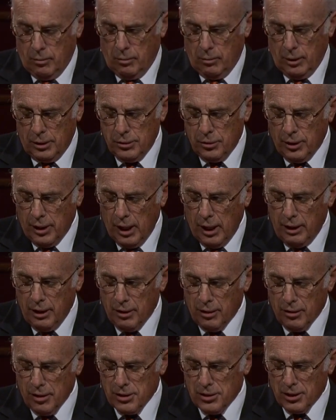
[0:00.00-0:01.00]
What you get
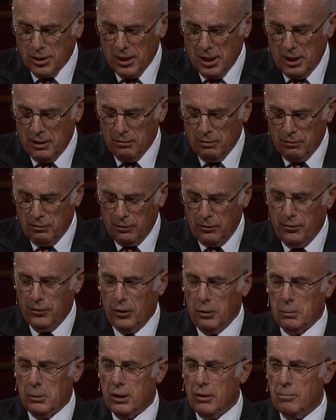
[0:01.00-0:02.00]
here is a kind of a
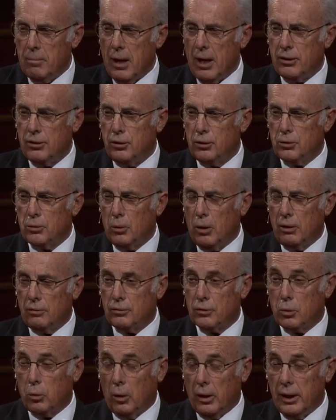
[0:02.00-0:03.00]
fulfillment of Matthew
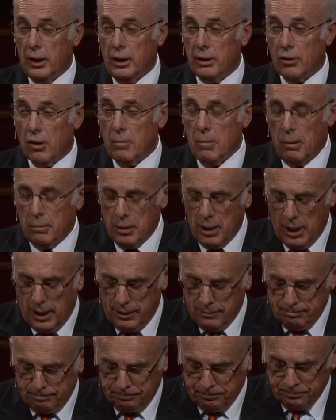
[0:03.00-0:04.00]
12 20. Do you remember
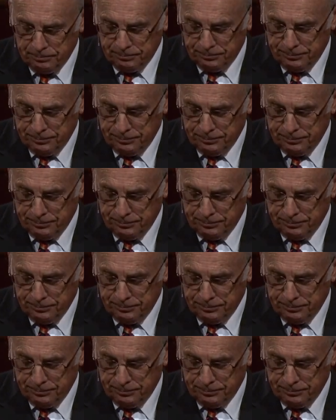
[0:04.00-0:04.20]
that?